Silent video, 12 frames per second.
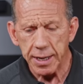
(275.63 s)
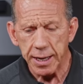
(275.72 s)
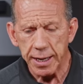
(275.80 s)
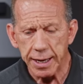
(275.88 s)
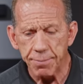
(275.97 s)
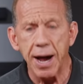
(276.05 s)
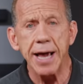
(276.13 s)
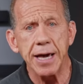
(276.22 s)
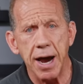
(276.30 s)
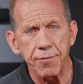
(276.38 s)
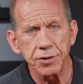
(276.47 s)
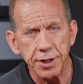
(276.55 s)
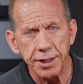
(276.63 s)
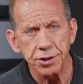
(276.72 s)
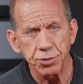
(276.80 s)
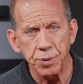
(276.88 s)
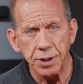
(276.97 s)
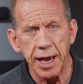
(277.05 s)
in my
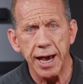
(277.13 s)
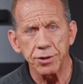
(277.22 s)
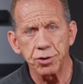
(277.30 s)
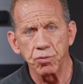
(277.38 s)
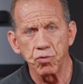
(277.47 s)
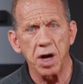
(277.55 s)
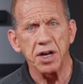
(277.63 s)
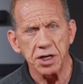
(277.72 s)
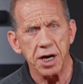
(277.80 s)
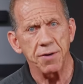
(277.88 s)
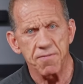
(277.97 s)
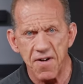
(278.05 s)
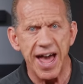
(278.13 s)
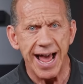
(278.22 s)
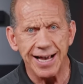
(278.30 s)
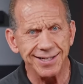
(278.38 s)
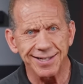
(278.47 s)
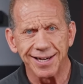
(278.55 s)
conversations with guys who run and gun
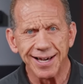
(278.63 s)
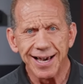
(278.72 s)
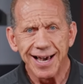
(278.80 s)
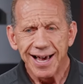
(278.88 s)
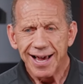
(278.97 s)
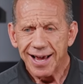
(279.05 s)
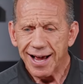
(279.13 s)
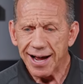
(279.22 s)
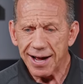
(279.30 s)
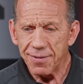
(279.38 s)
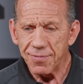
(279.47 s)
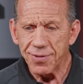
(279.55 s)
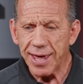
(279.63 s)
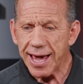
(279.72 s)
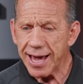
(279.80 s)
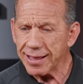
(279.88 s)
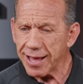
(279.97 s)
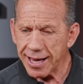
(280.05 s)
fast, uh,
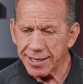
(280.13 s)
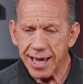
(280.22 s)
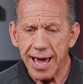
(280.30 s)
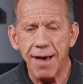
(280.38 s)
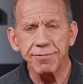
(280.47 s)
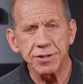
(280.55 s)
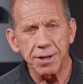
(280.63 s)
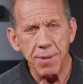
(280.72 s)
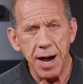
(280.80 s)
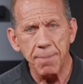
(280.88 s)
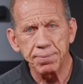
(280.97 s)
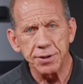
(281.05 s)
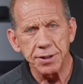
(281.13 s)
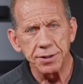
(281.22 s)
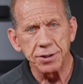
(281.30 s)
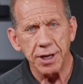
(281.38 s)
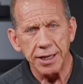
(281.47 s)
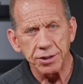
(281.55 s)
they like to have some
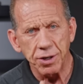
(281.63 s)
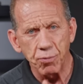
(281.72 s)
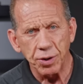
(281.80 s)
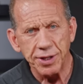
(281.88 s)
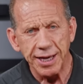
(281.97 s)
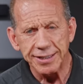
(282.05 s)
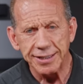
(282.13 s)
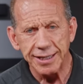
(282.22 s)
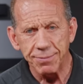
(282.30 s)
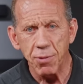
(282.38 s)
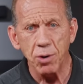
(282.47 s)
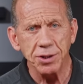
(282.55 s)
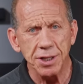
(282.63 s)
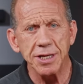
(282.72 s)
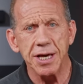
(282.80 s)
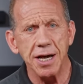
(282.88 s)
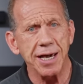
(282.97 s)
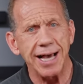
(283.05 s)
options as to what they see. Most of the
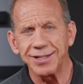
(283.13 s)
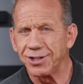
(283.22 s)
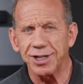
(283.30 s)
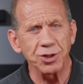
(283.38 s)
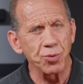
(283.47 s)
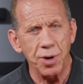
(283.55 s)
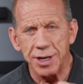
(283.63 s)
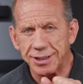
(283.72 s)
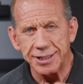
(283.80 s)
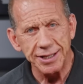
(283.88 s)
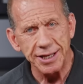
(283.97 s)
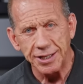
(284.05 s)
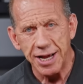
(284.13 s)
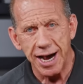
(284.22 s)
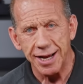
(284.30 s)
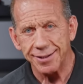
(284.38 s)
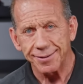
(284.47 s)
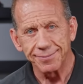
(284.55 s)
young guys just want to see the
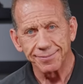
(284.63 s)
dot.